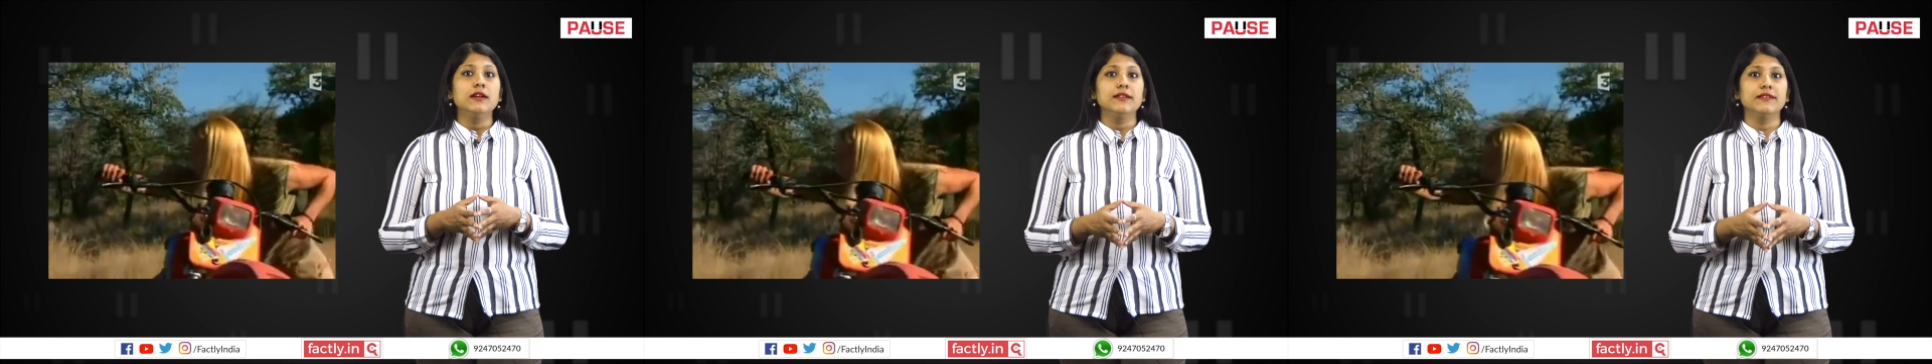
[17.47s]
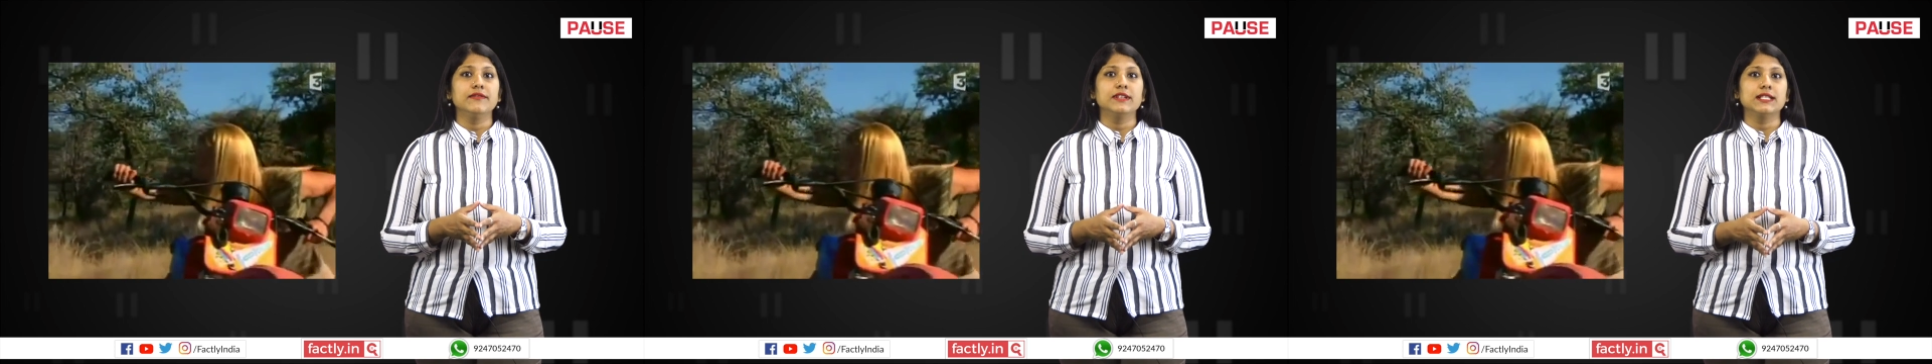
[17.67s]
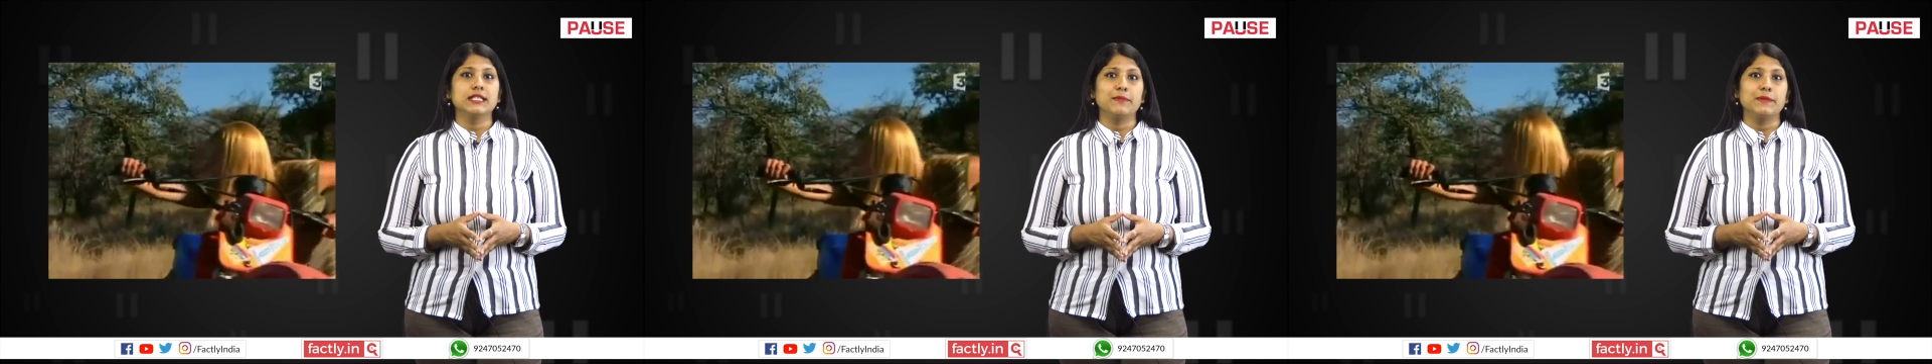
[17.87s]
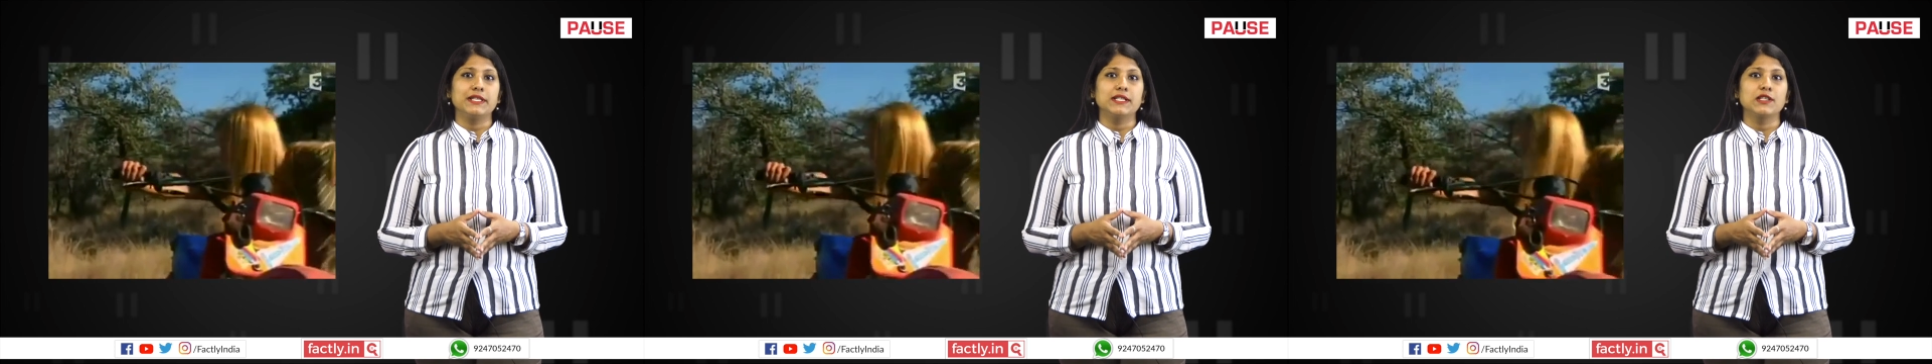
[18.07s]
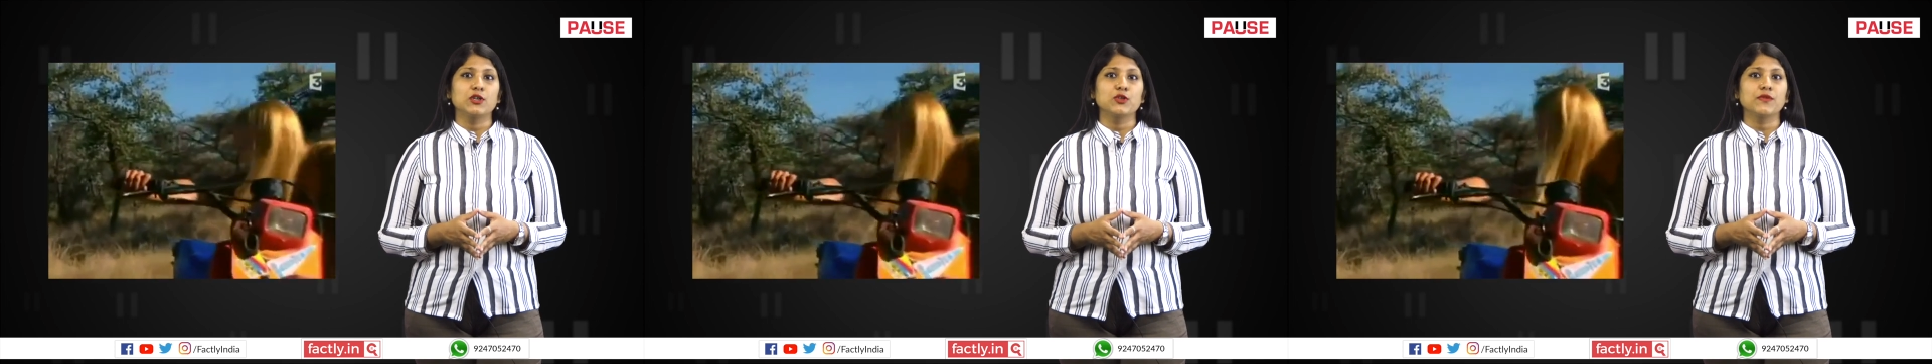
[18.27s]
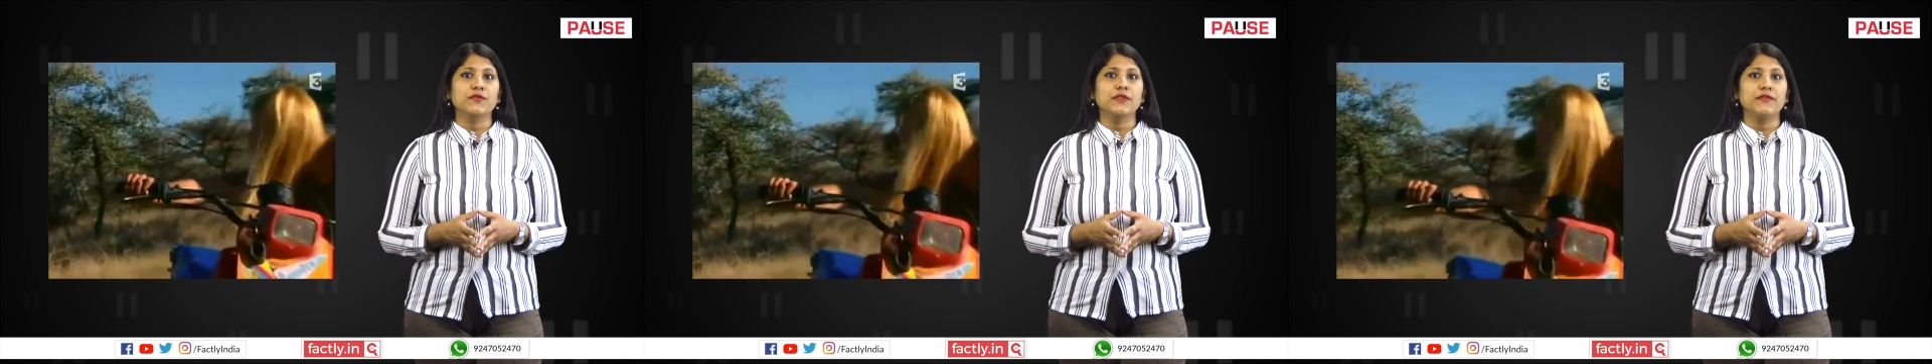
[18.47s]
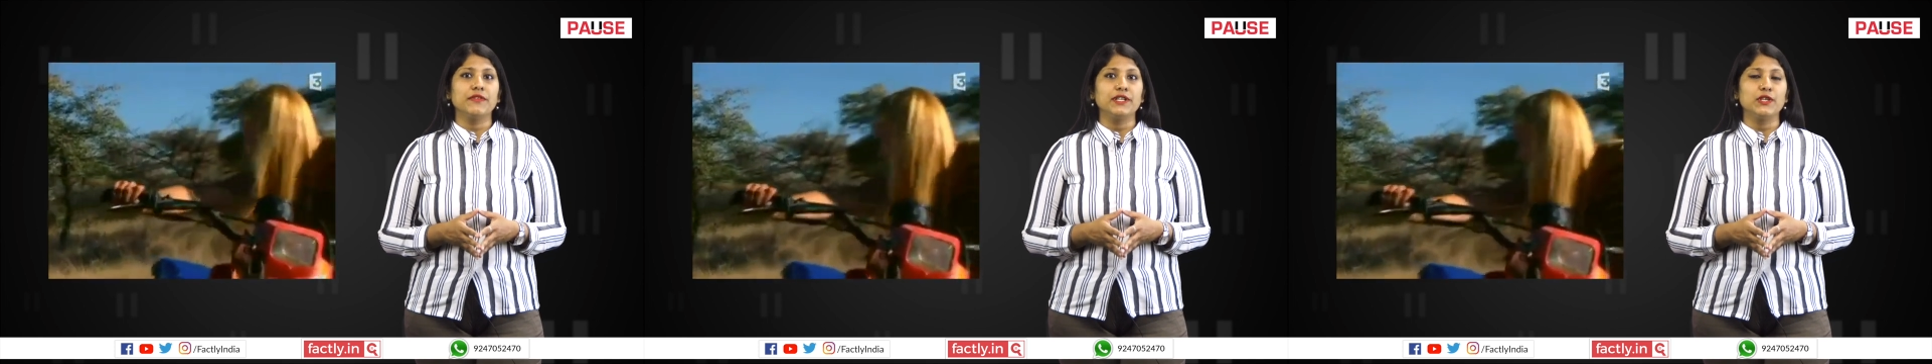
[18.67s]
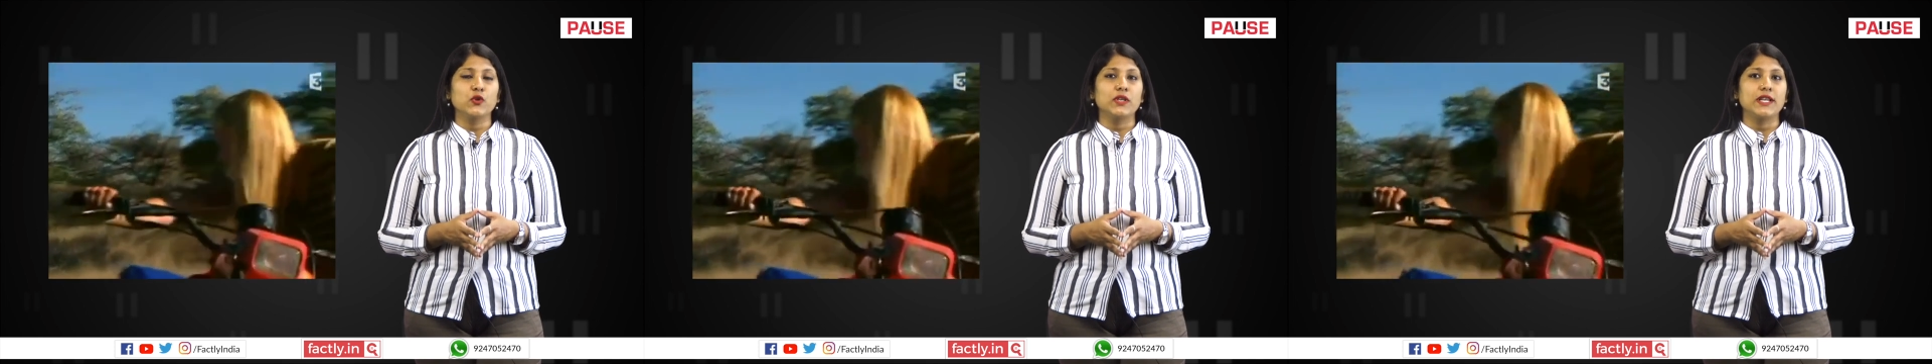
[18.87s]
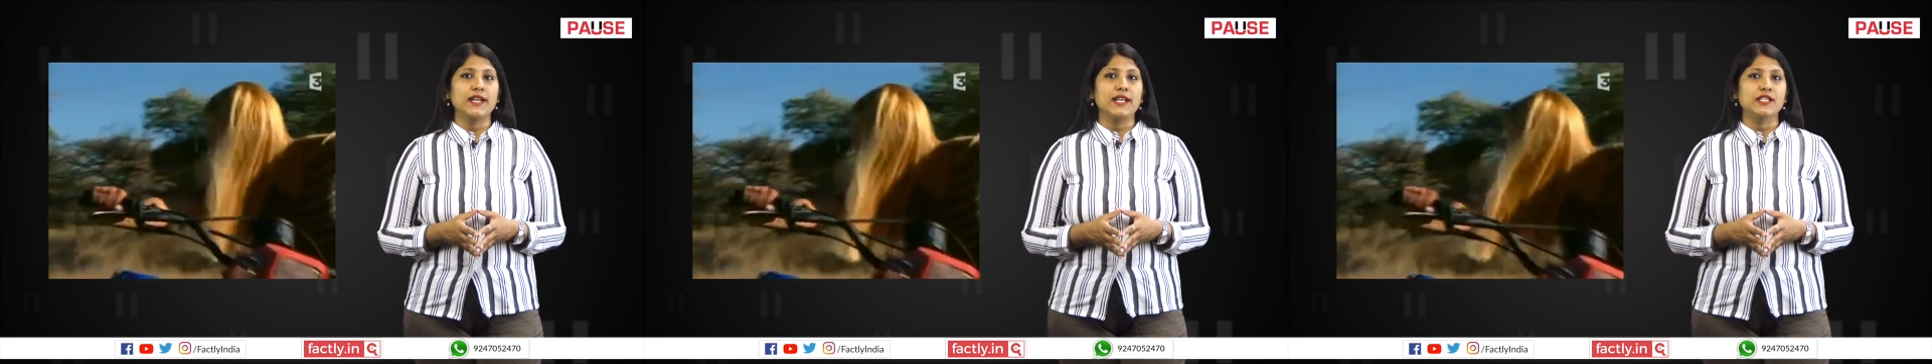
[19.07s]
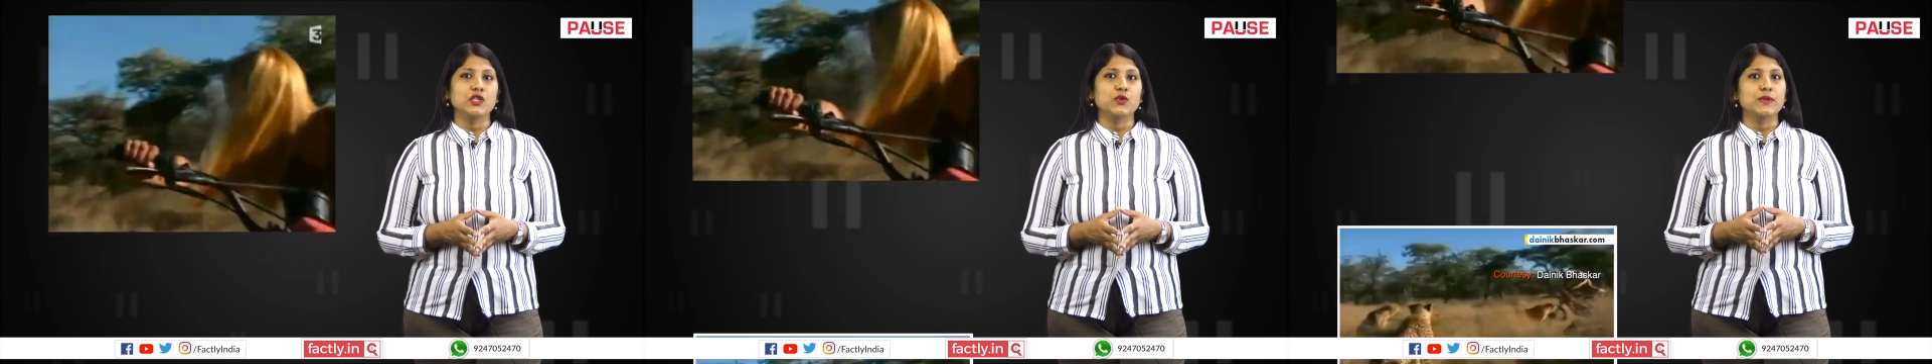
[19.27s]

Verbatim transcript: Reverse image search of the video led us